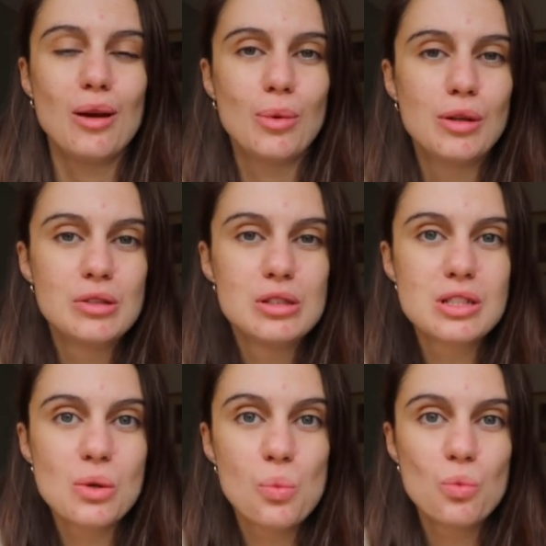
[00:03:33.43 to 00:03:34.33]
It
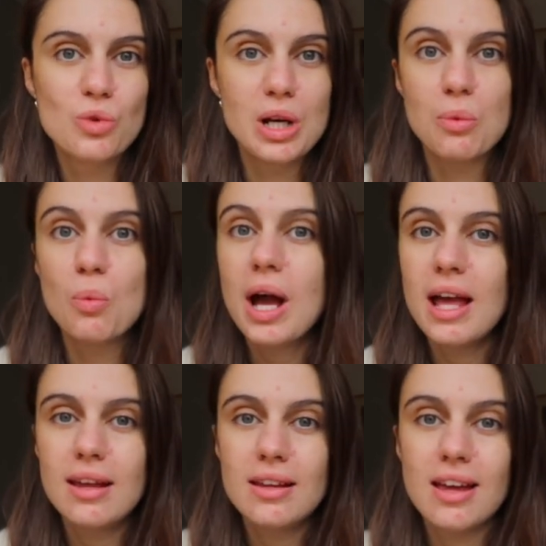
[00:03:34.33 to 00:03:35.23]
went really
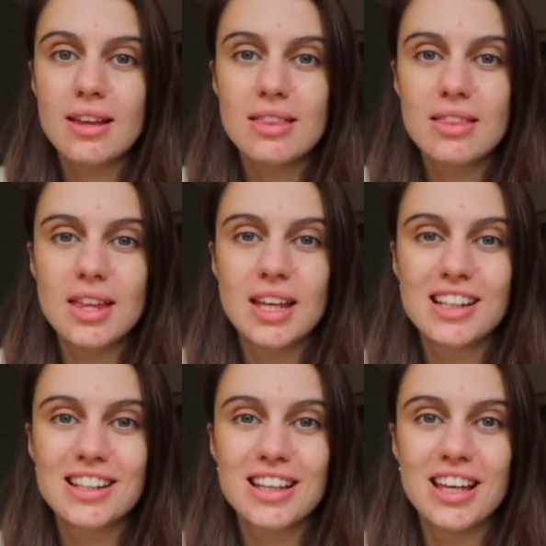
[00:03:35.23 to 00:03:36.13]
well. I
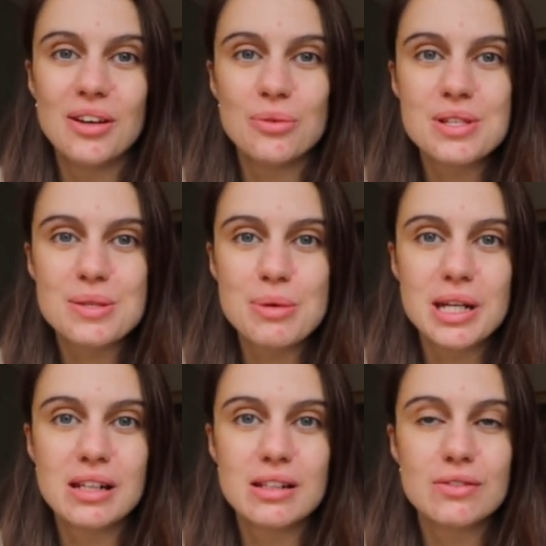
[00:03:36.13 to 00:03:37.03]
think it was a
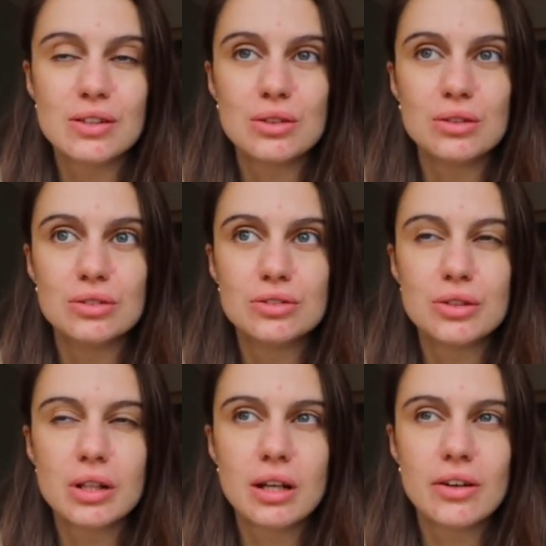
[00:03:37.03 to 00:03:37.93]
bit difficult
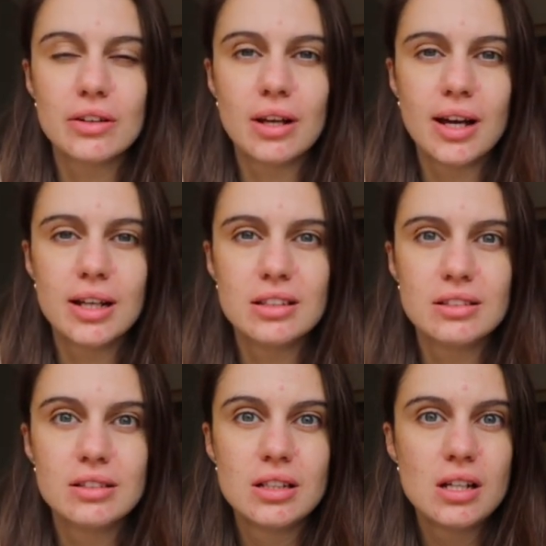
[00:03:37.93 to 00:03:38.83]
doing it
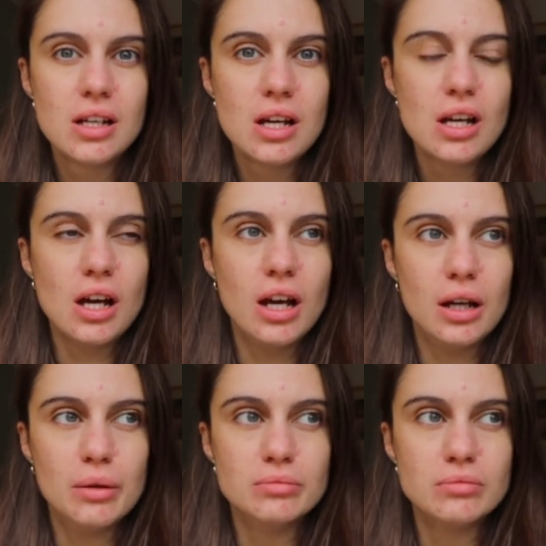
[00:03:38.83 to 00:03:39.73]
online.
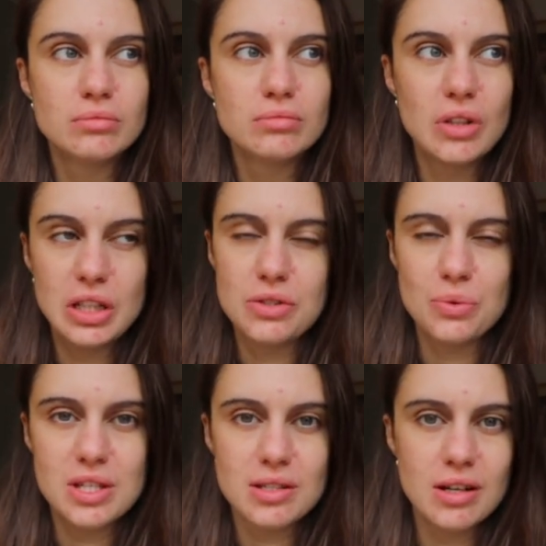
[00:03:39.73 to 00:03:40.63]
Um, it's
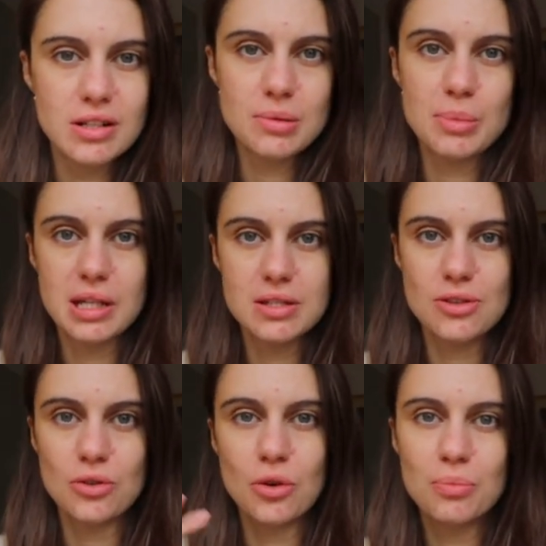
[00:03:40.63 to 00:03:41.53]
always harder because
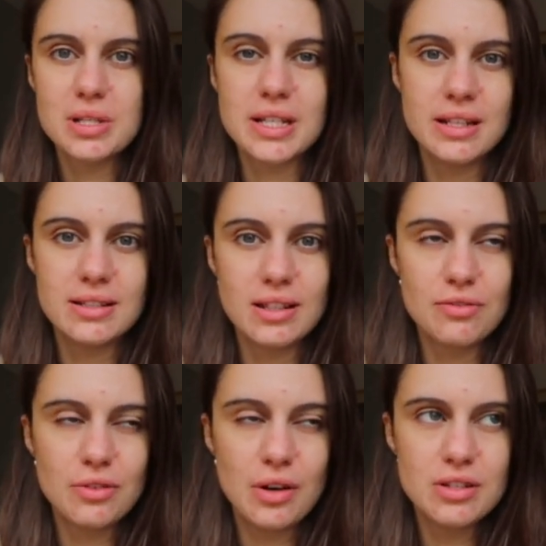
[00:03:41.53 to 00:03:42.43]
you're not presenting
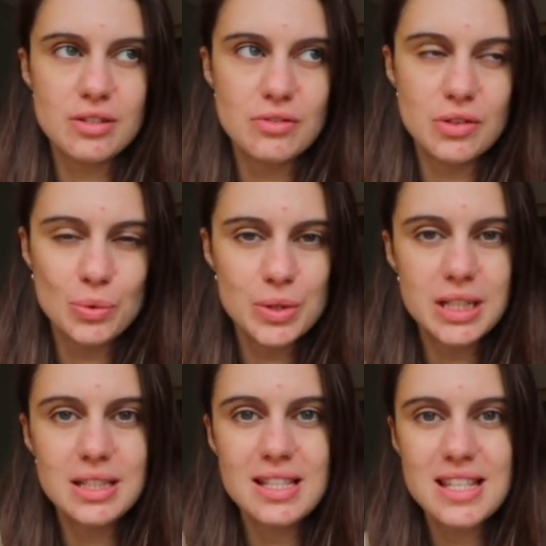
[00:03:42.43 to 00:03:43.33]
in front of an
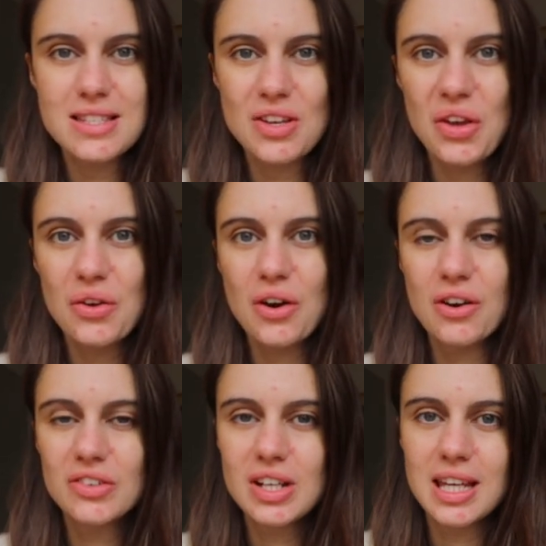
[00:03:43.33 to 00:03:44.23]
audience, so you
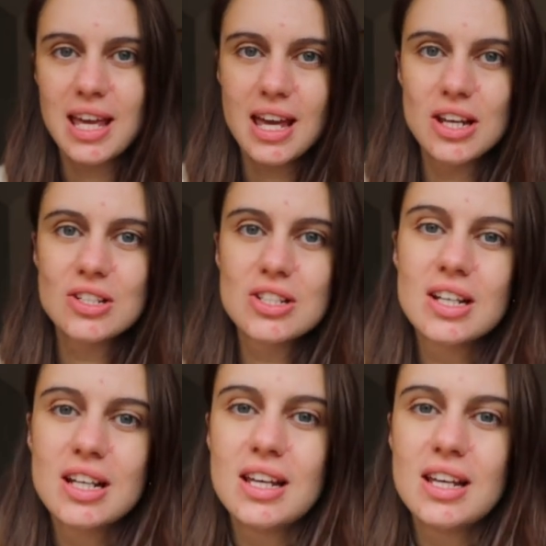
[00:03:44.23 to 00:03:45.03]
can't really gauge